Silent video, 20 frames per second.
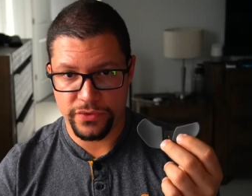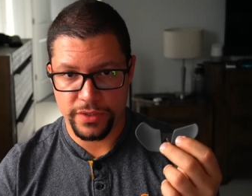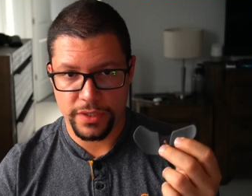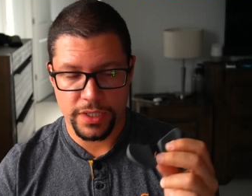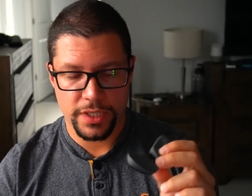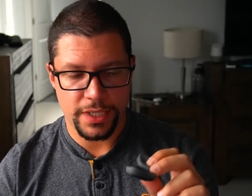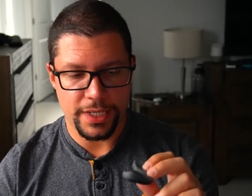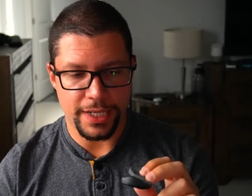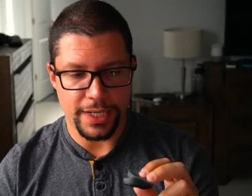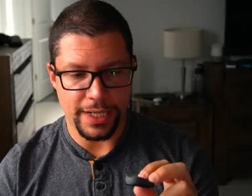
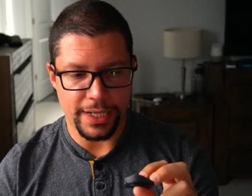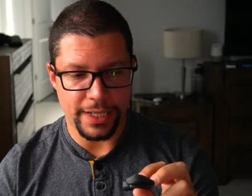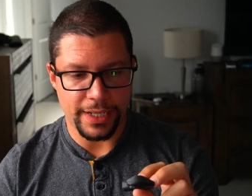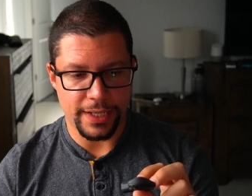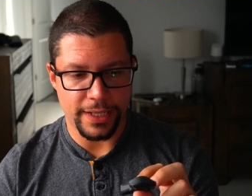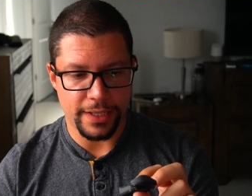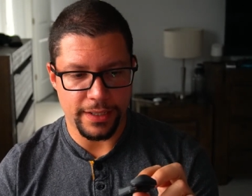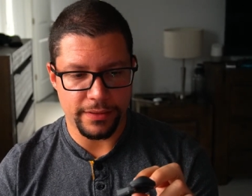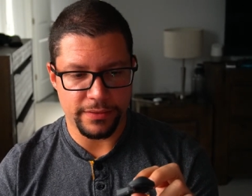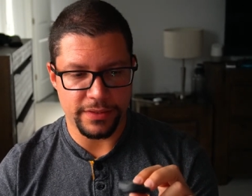Uh,
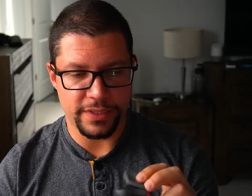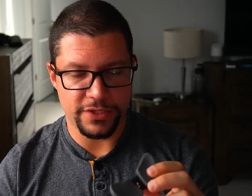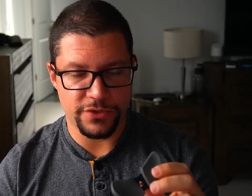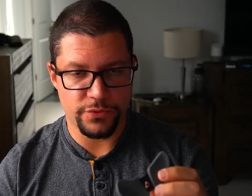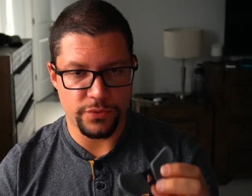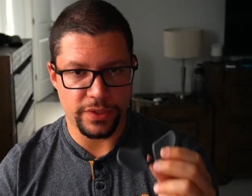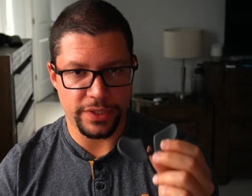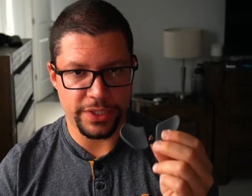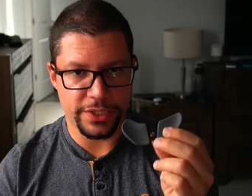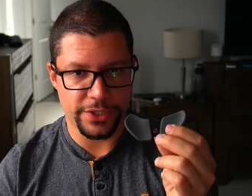this one
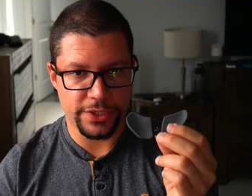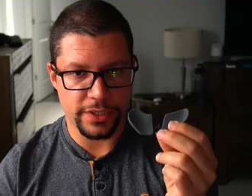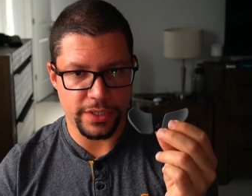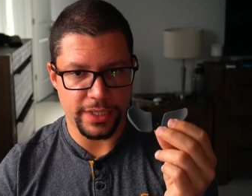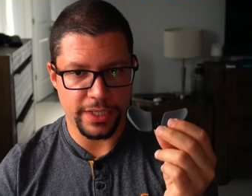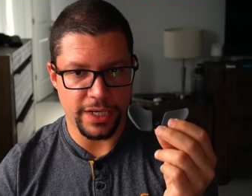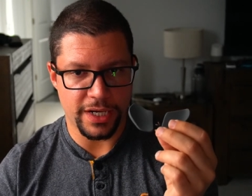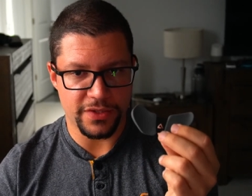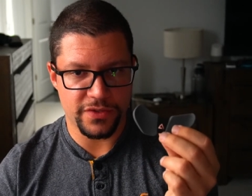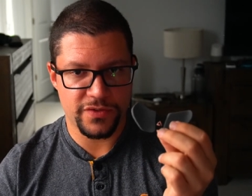here got
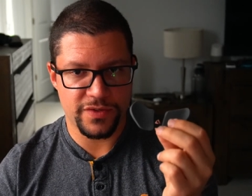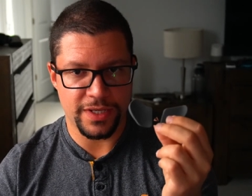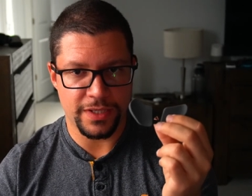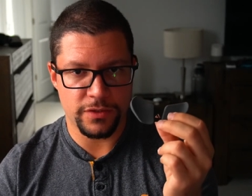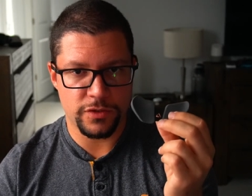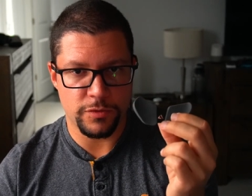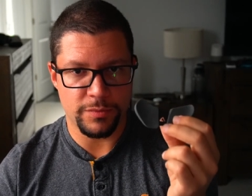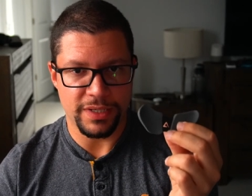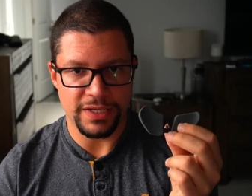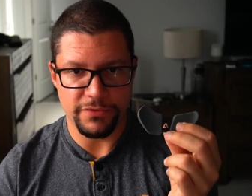sent to
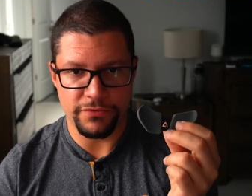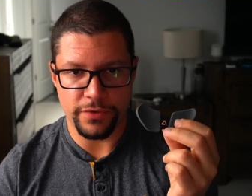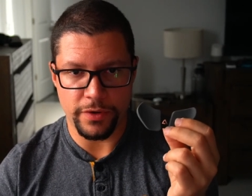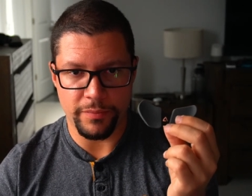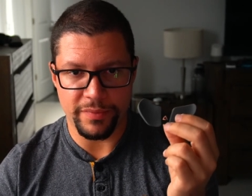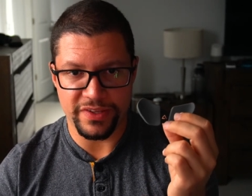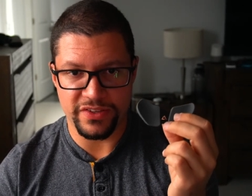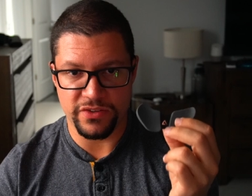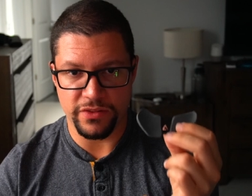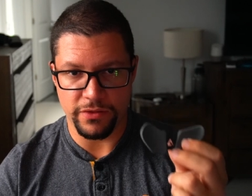me from
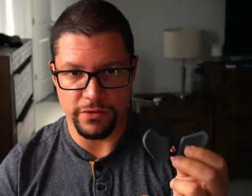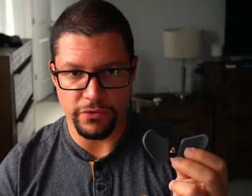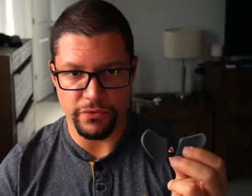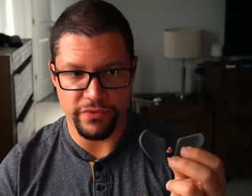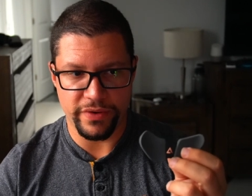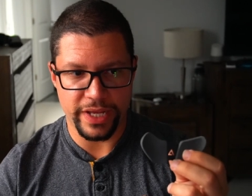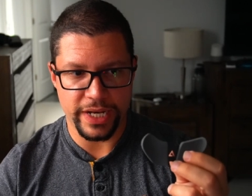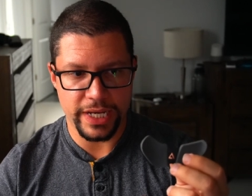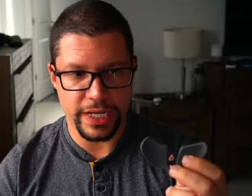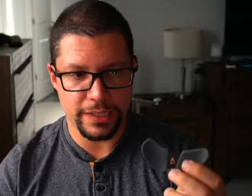Slovenia.